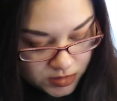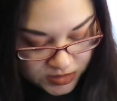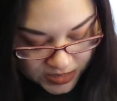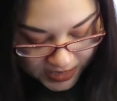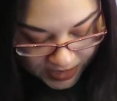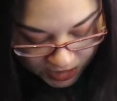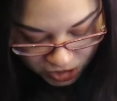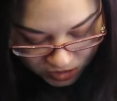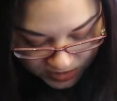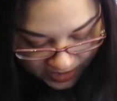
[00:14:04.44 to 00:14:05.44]
did I not
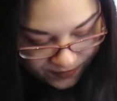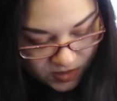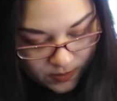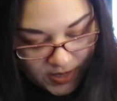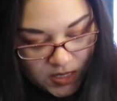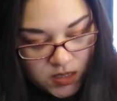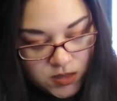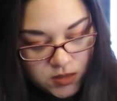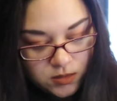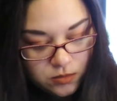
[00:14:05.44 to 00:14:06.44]
just have it in my
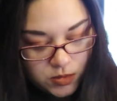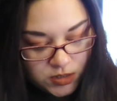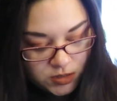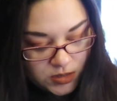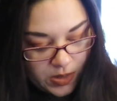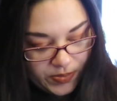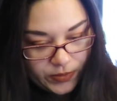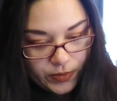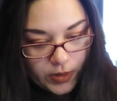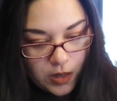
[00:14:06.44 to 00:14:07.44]
hands what just happened
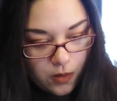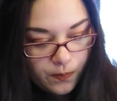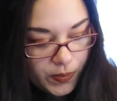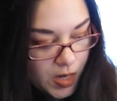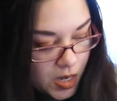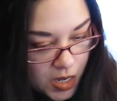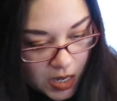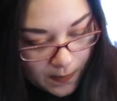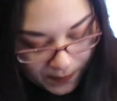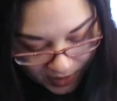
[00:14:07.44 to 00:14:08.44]
right
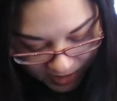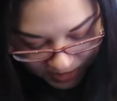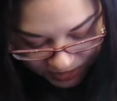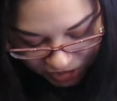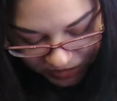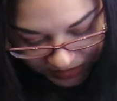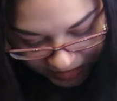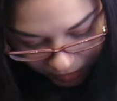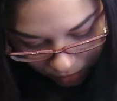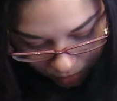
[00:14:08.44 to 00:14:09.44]
now but she's
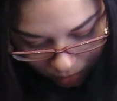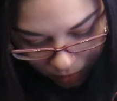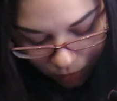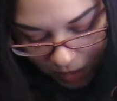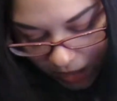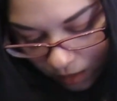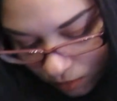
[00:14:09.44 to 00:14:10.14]
like you know I